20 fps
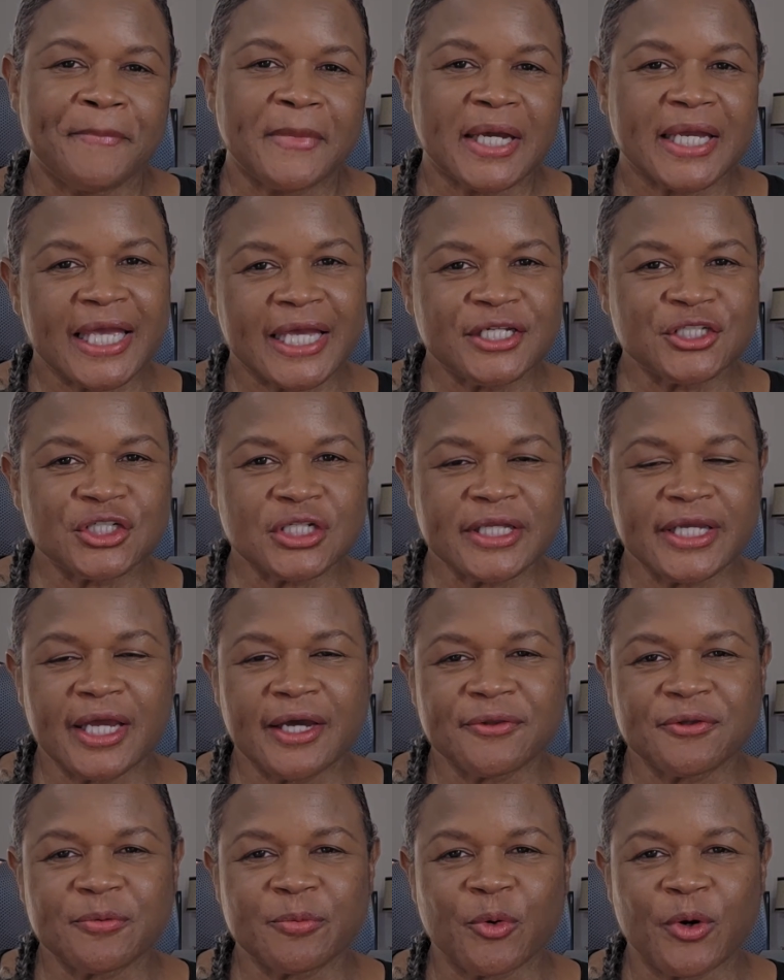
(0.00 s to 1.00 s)
occasionally
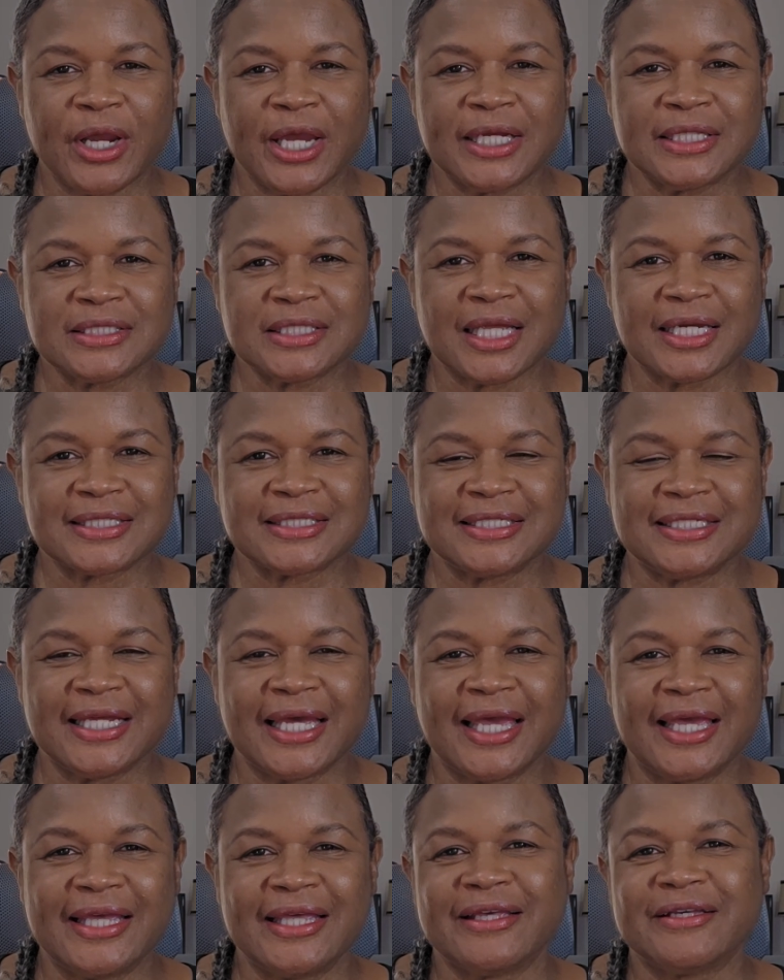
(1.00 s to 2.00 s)
other brands, like
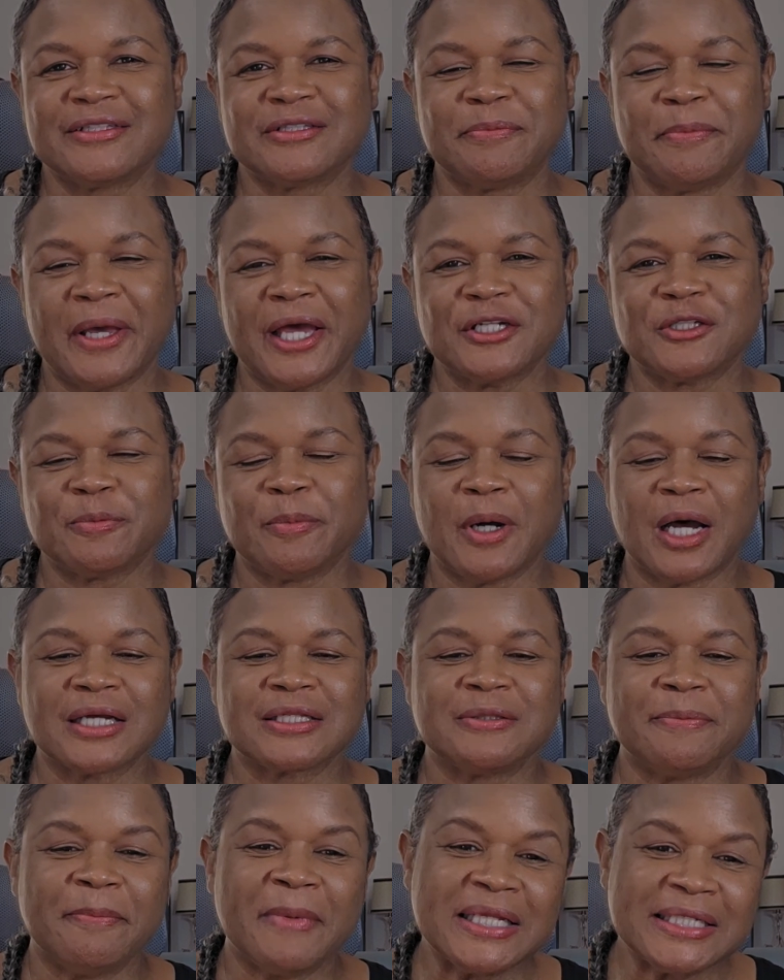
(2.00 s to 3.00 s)
today is
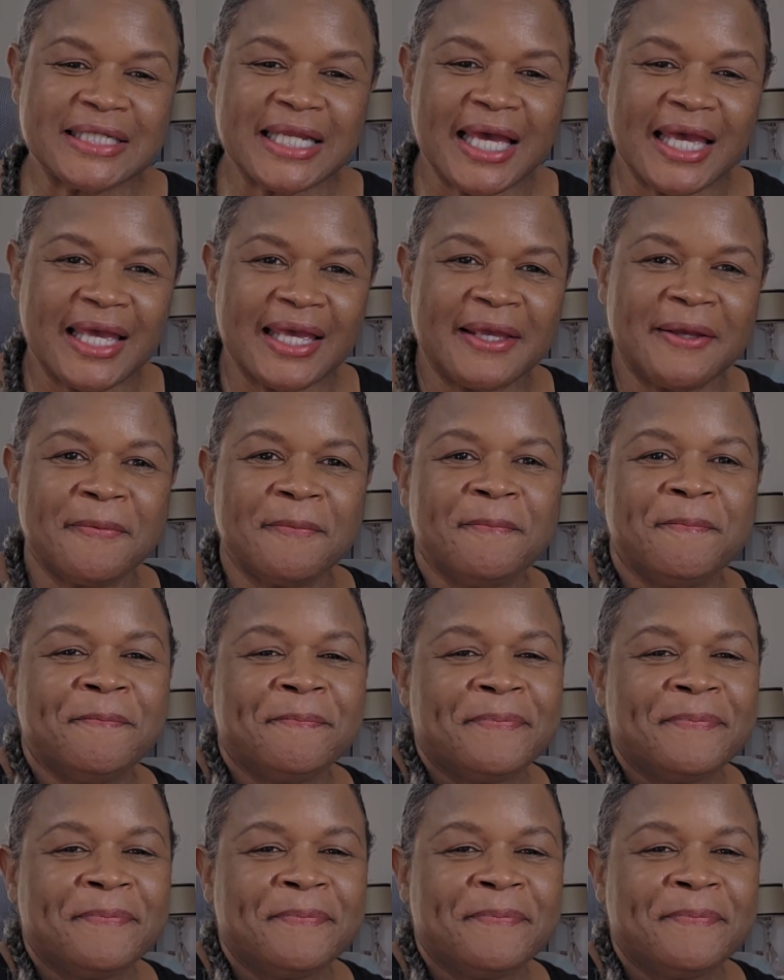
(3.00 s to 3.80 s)
Matchbox Monday.